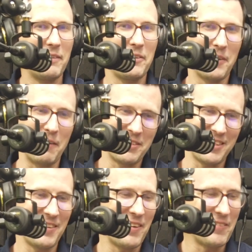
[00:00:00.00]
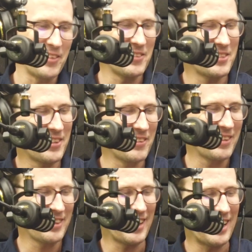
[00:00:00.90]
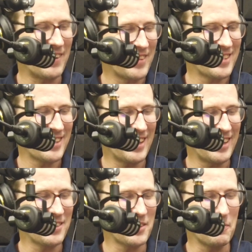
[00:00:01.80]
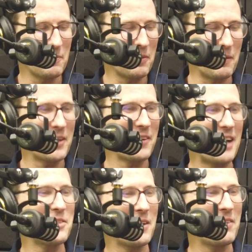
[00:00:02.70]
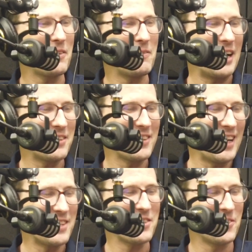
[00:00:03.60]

If you're laying out these things, you probably graduated from Mattoon High